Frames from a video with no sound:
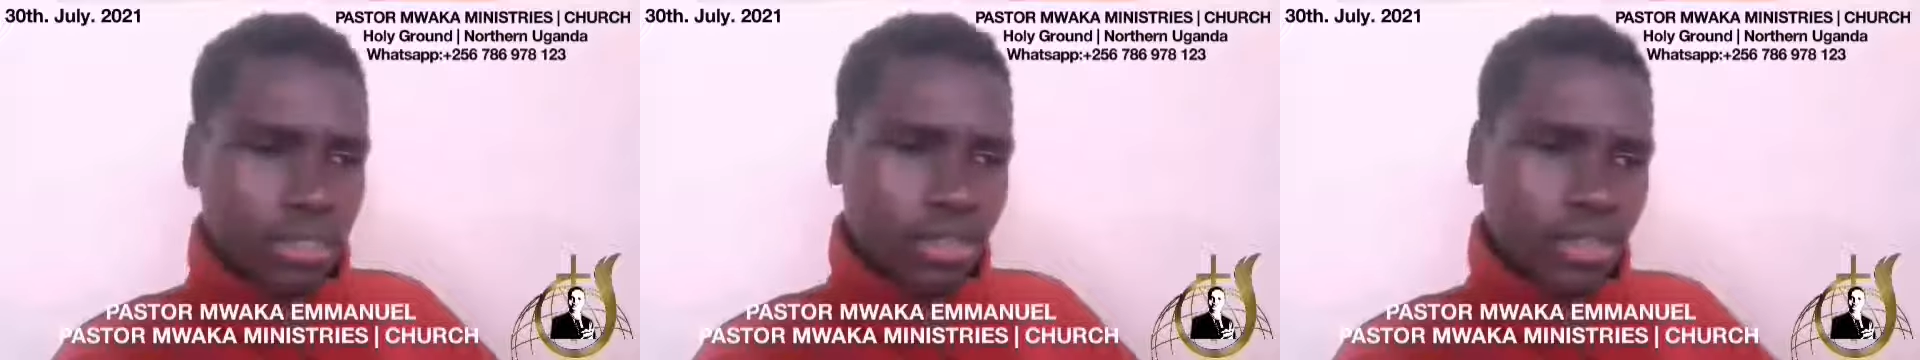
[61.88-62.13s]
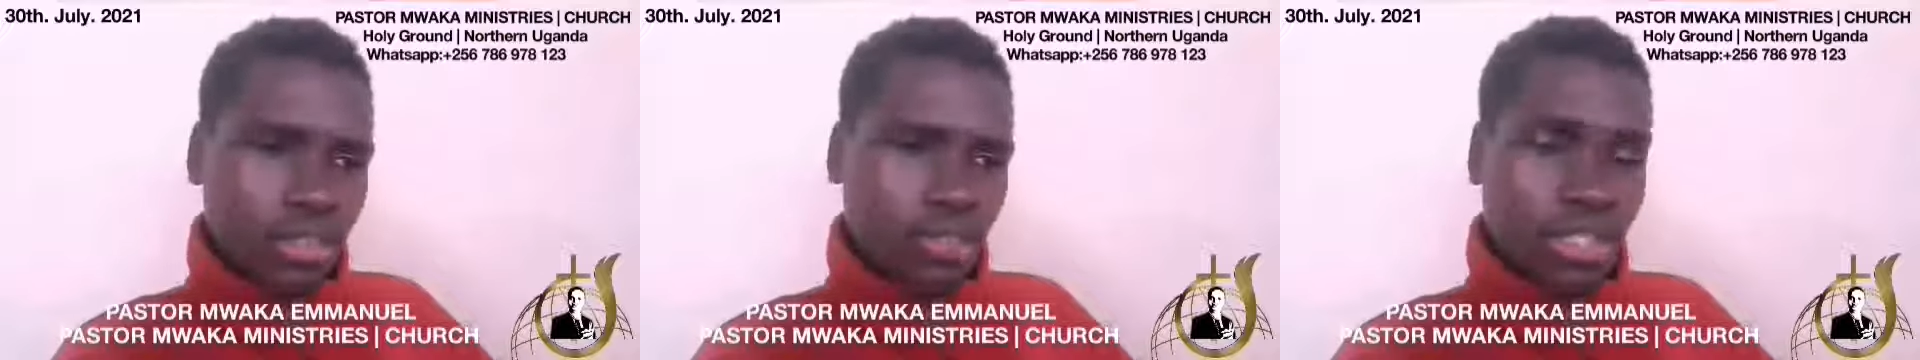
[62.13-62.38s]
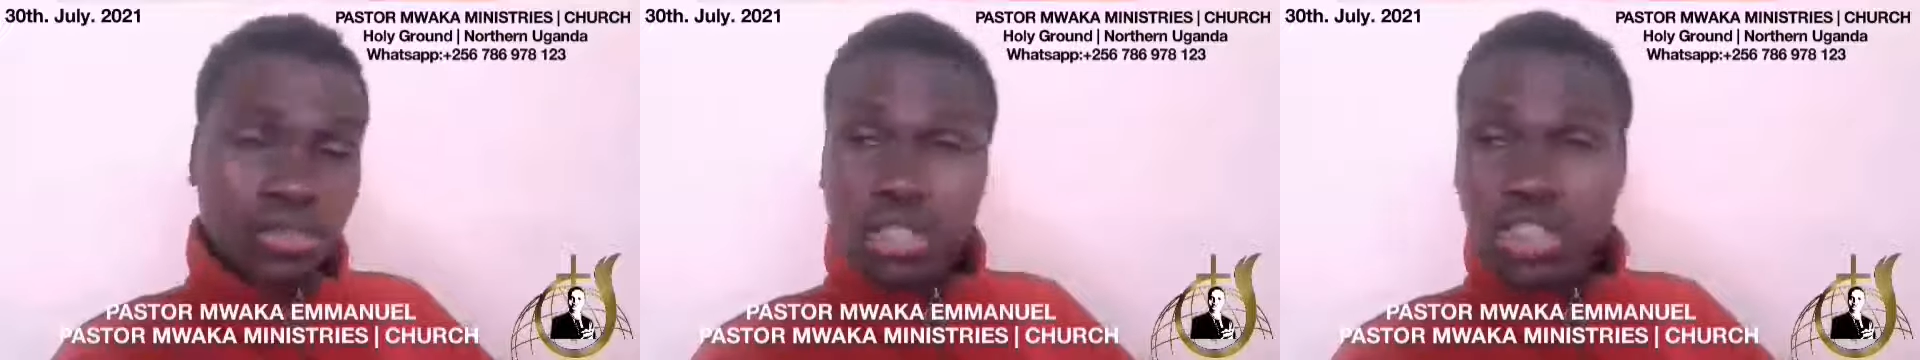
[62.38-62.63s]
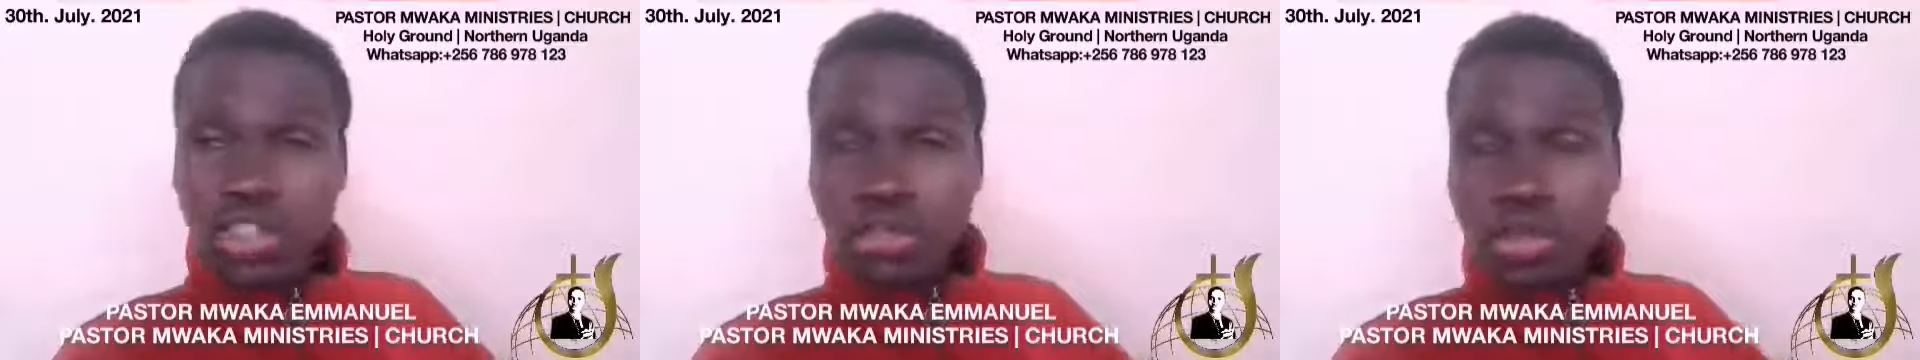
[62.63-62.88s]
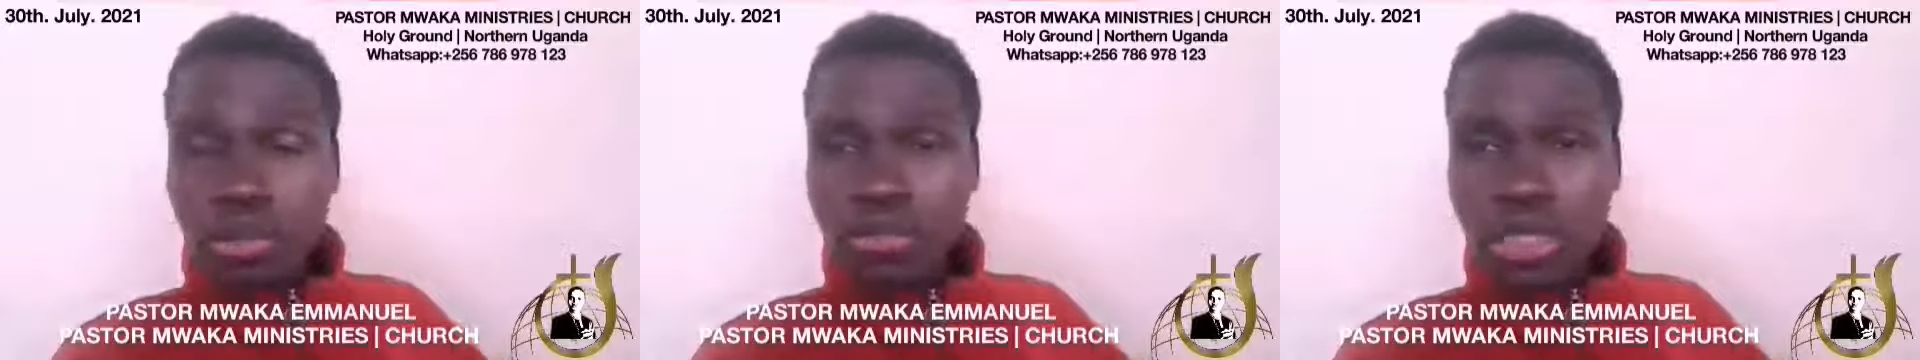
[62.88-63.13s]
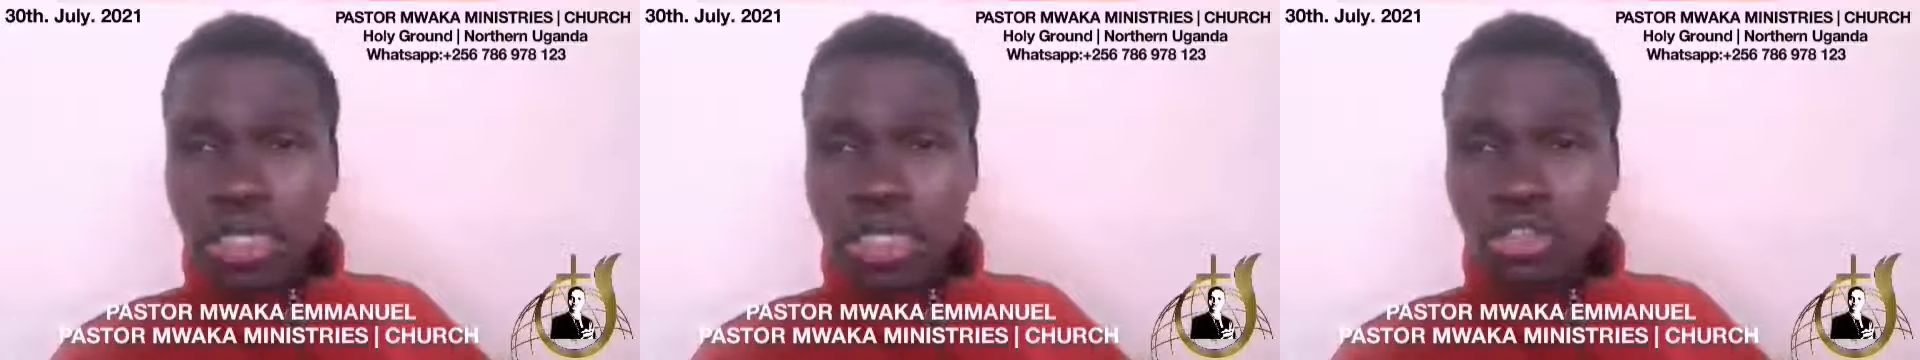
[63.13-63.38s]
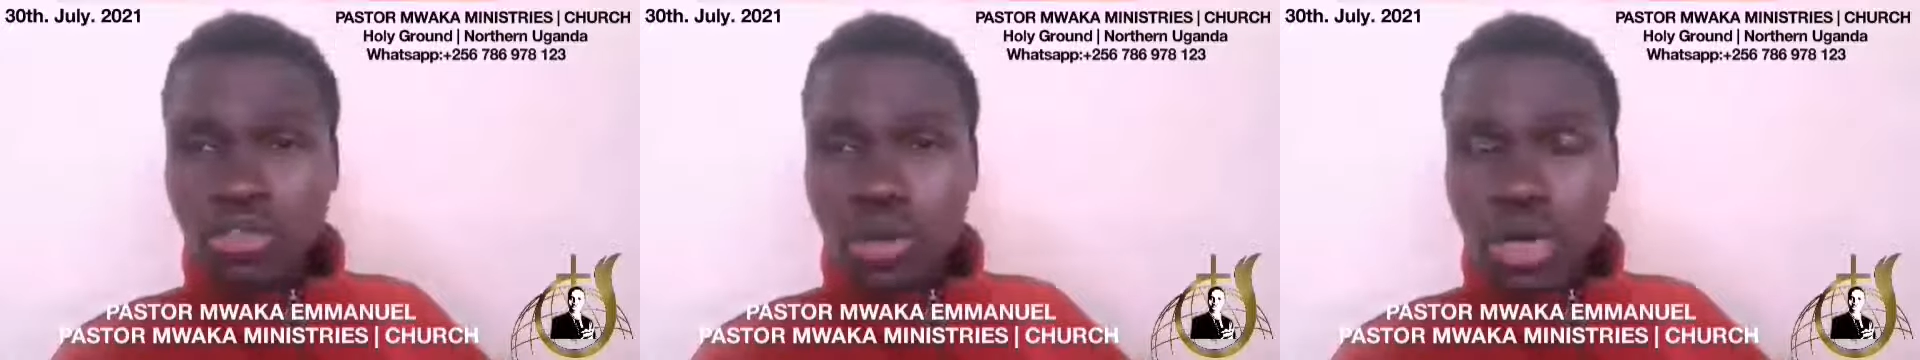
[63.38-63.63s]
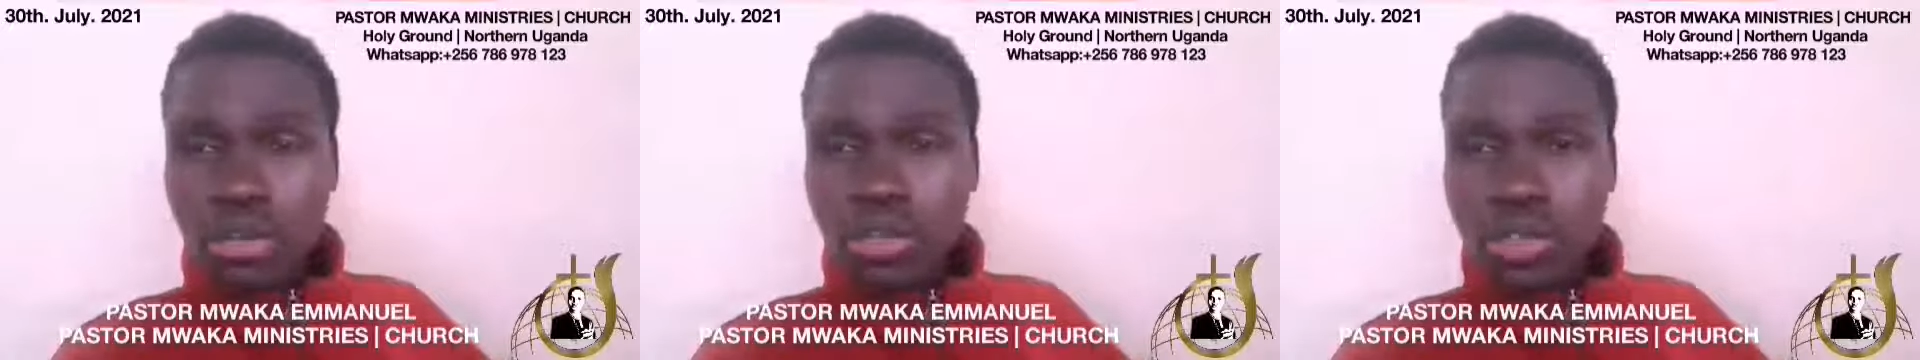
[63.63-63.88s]
Next year, 2022, we are beginning
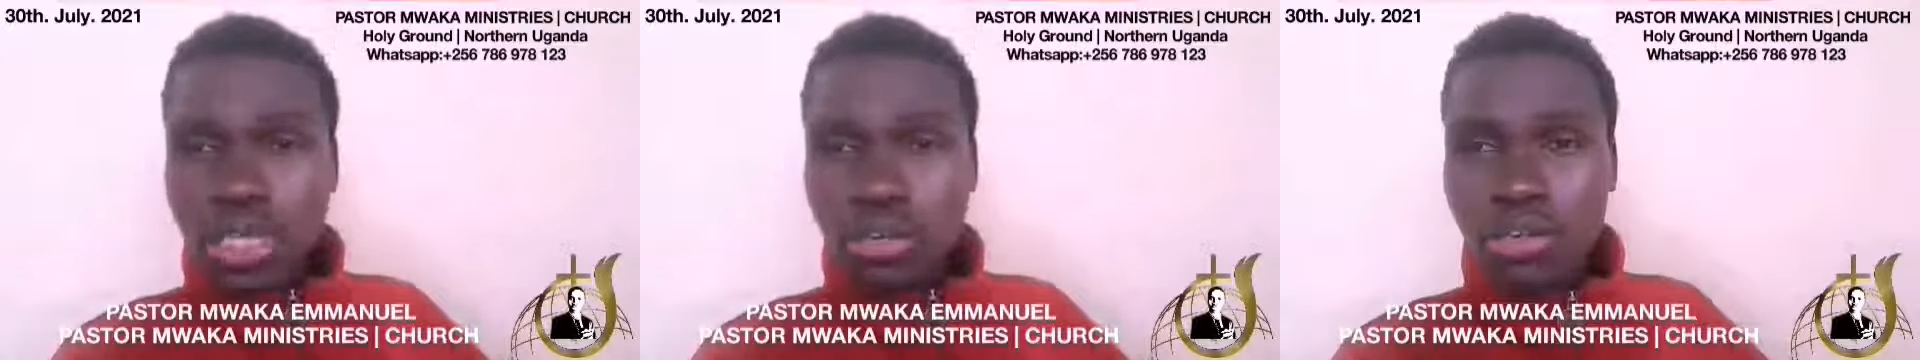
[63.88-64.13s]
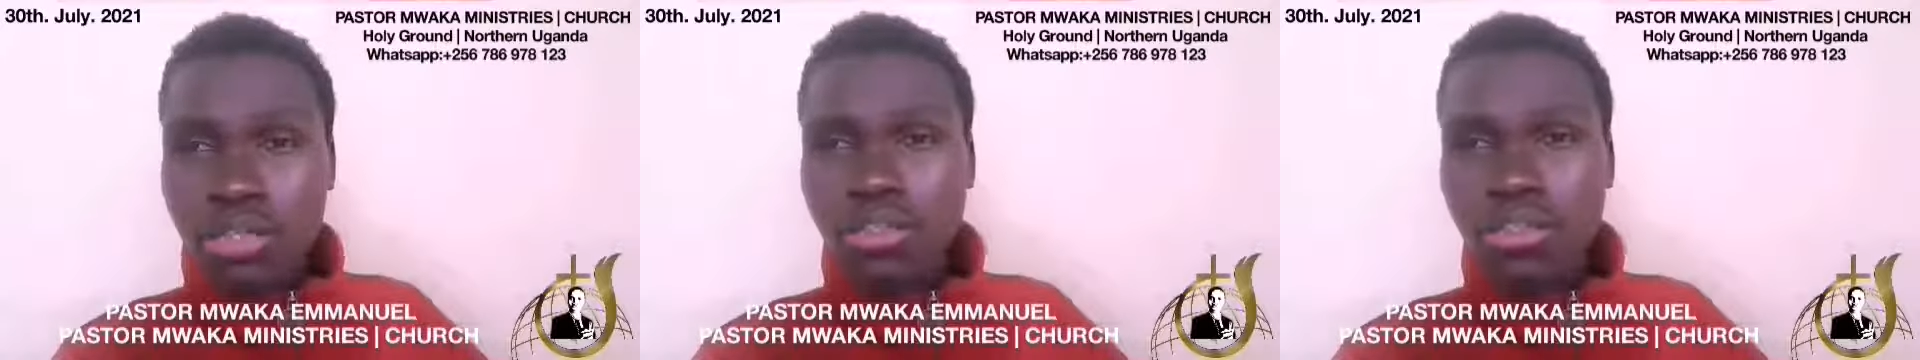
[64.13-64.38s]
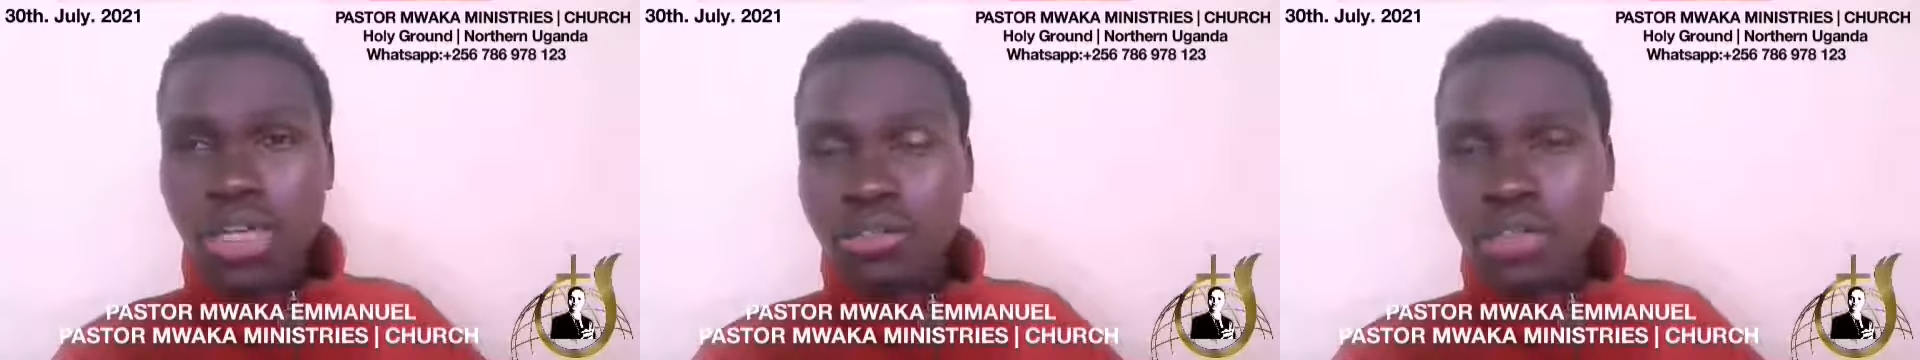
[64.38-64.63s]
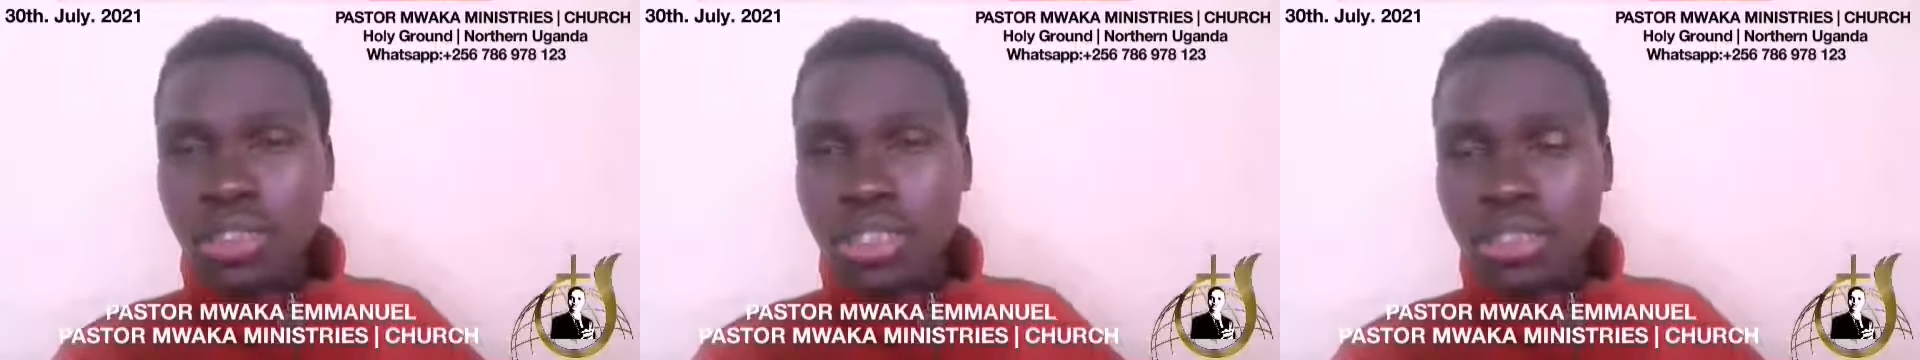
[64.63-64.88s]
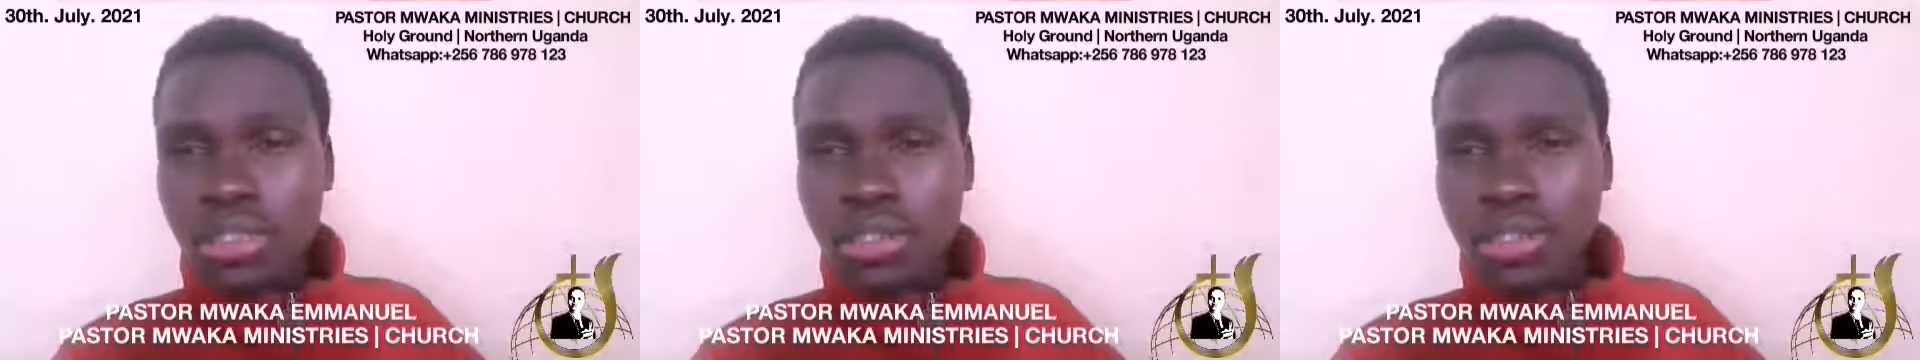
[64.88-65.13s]
to work on the Holy Ground